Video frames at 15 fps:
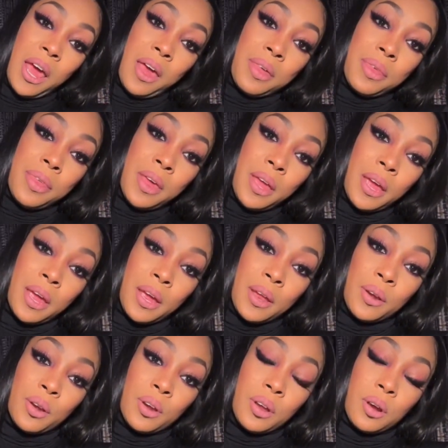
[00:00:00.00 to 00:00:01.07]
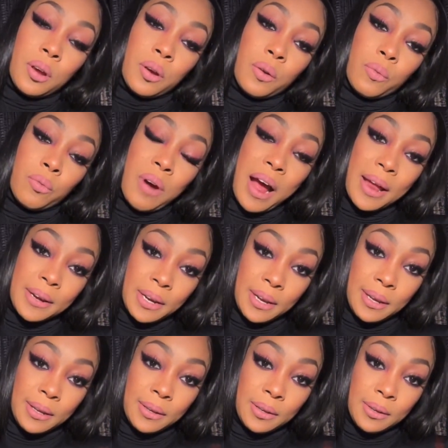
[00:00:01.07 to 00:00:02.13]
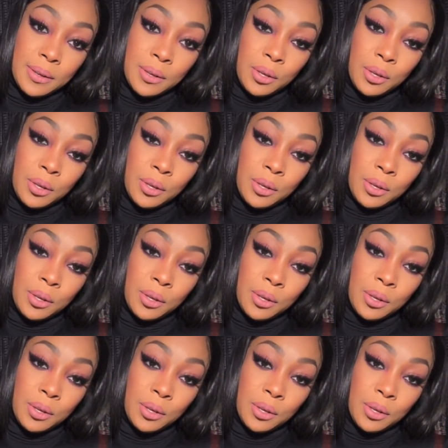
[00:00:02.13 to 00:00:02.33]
And then Rodney,